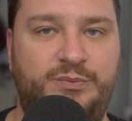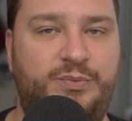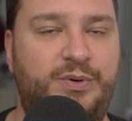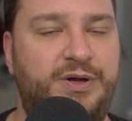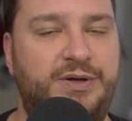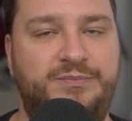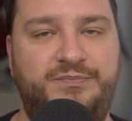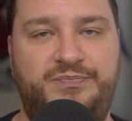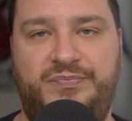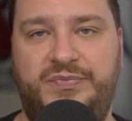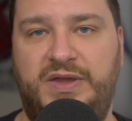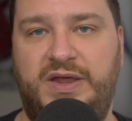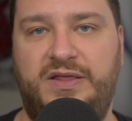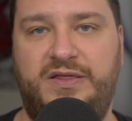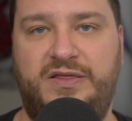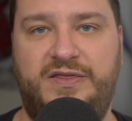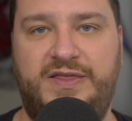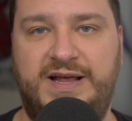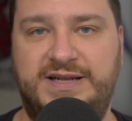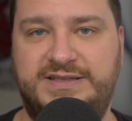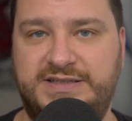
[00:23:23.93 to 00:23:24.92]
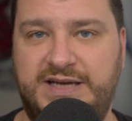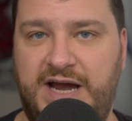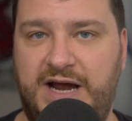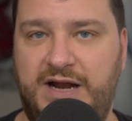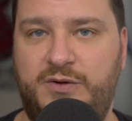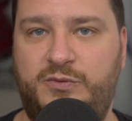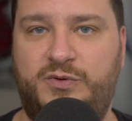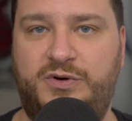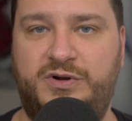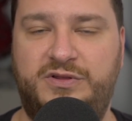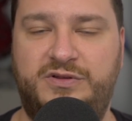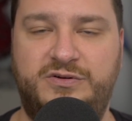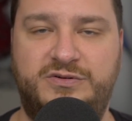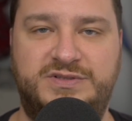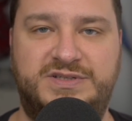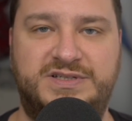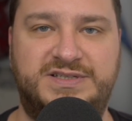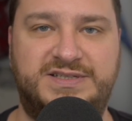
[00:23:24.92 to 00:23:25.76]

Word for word: but that's kind of one of those